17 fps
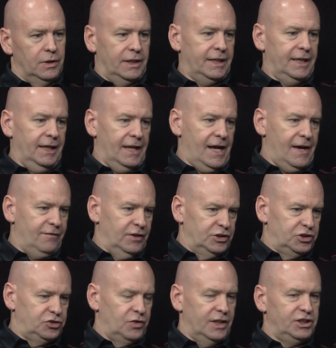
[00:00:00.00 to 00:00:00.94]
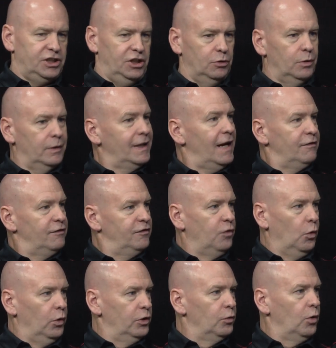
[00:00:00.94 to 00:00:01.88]
again, having a stretch here, we have
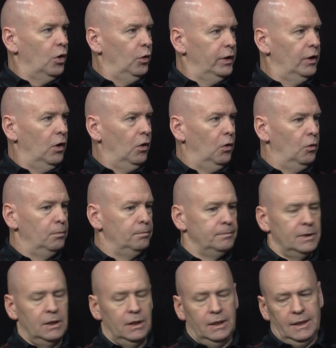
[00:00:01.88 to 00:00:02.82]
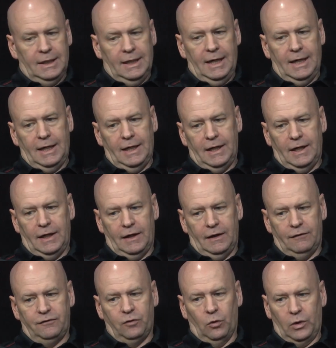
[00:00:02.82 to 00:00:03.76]
4 in a row at home.
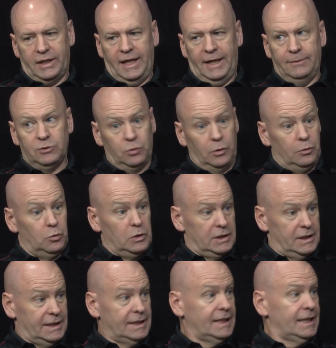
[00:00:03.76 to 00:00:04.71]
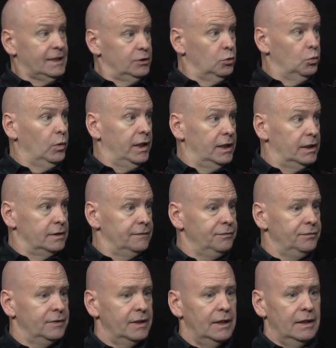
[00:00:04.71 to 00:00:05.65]
4 games we really need to win
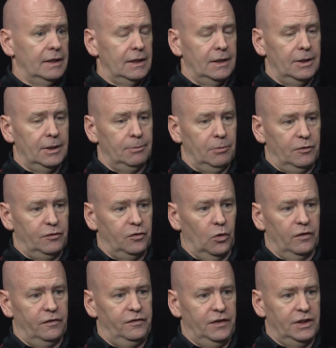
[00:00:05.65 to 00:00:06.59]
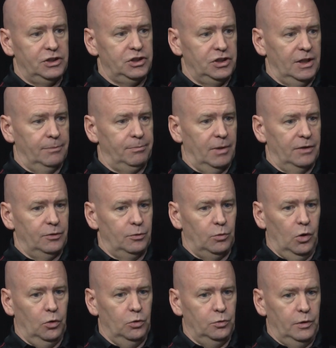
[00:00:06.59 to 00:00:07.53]
before finishing up on the
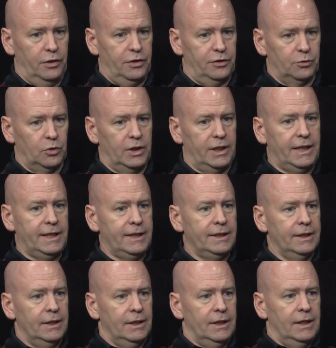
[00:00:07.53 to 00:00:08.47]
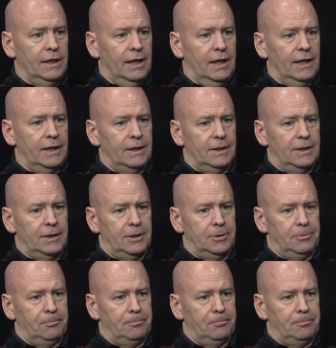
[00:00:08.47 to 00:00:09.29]
road with 3. I